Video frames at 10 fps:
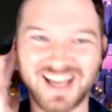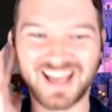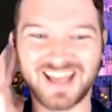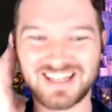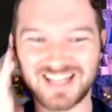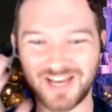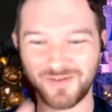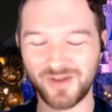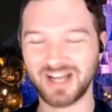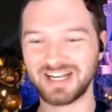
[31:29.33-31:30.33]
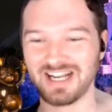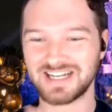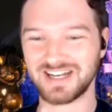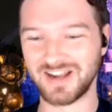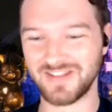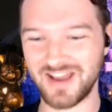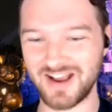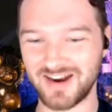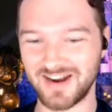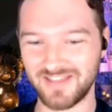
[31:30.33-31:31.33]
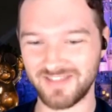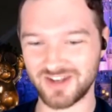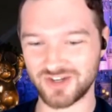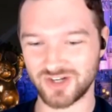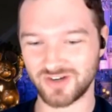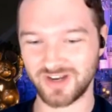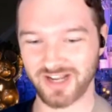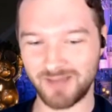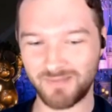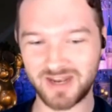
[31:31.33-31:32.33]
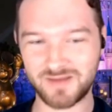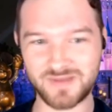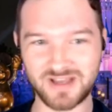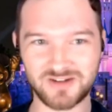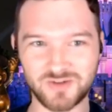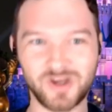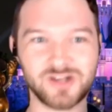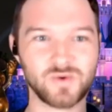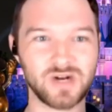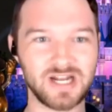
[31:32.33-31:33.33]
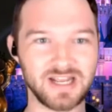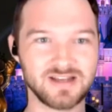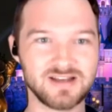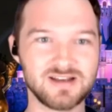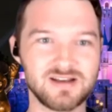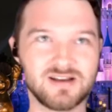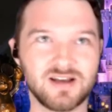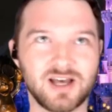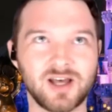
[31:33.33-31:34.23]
And uh, we got connected on there. And then during, I met him in 2020. Mm-hmm.